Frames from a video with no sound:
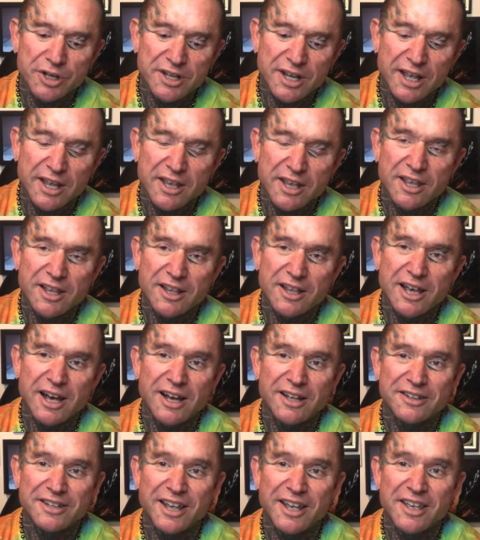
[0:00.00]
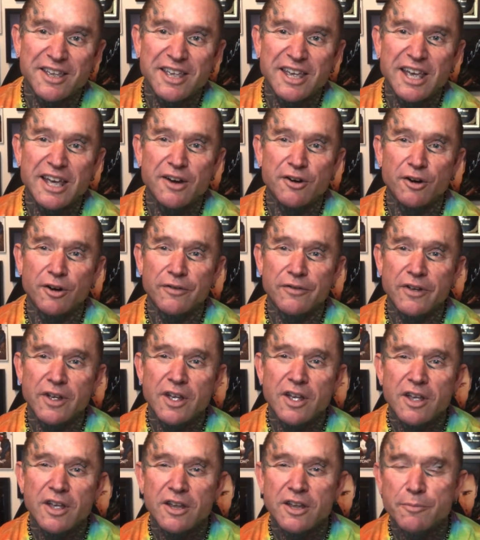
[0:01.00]
think can't take care of,
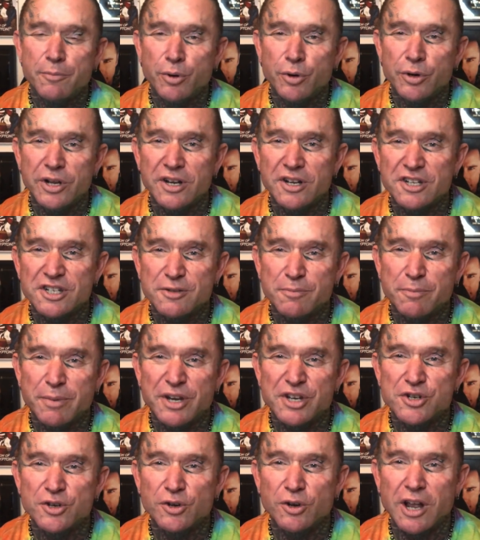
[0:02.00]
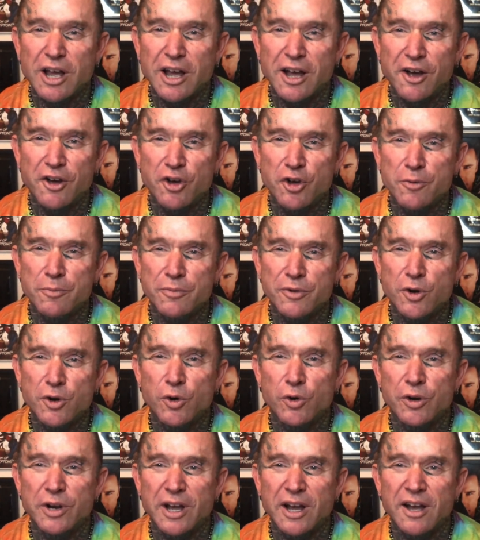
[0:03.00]
you put in a special home
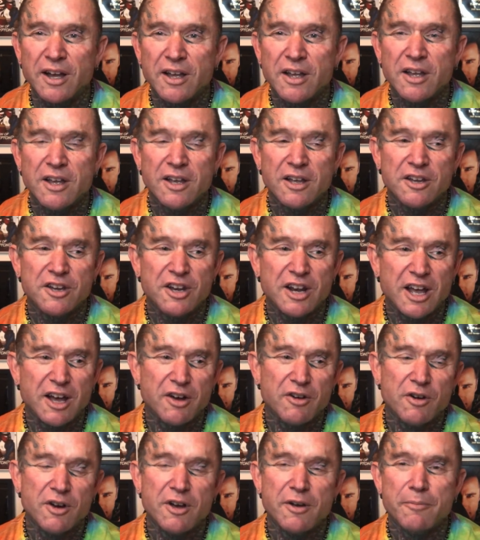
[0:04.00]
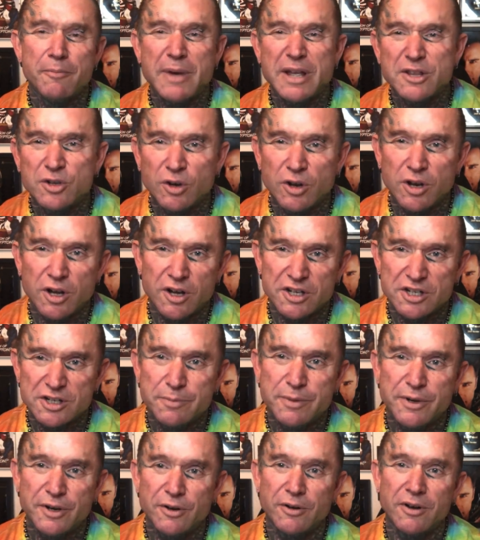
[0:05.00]
called a you know mental
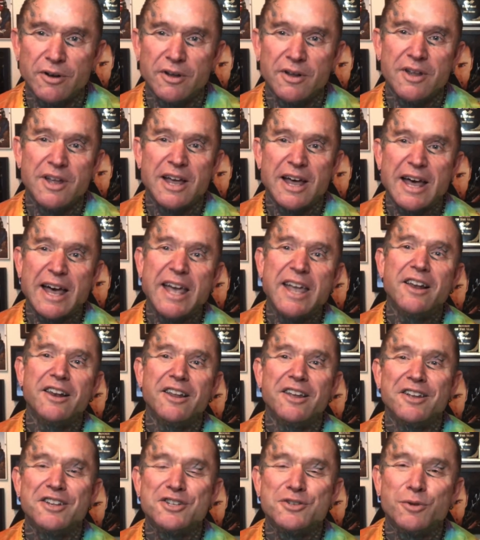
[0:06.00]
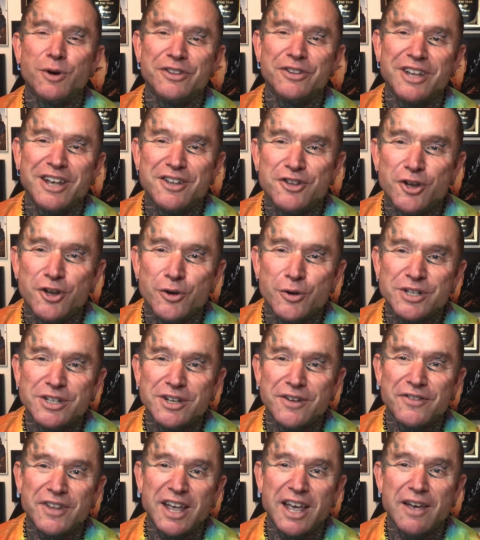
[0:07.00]
hospital. aliens, what they do is
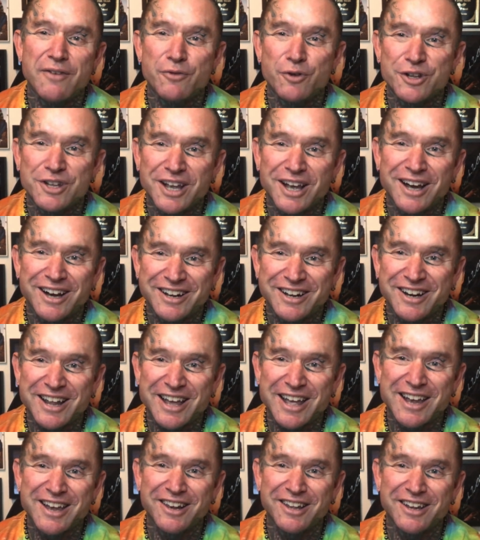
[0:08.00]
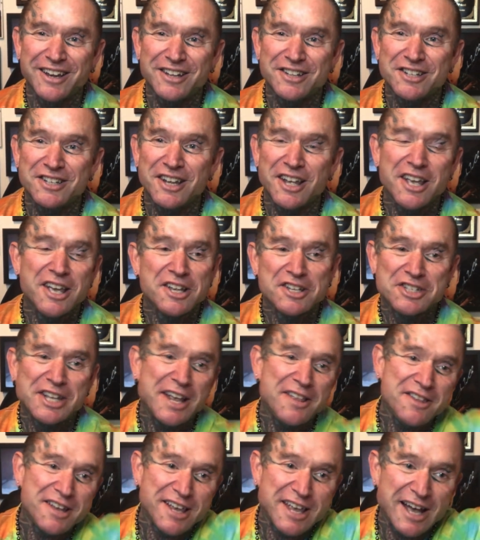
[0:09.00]
if they have retarded aliens,
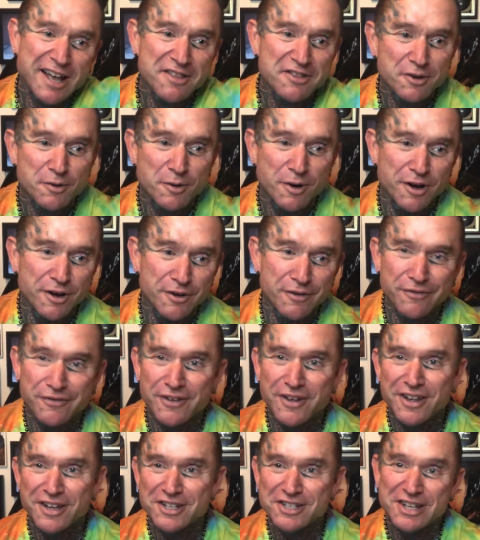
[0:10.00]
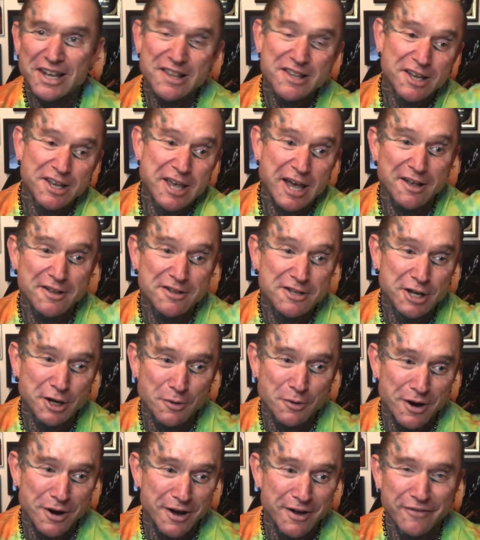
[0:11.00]
send the cunt to Earth. Send there the cunt
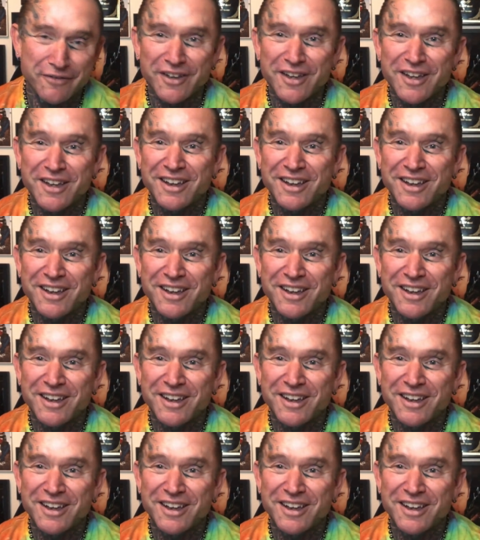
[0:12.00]
to Earth. That's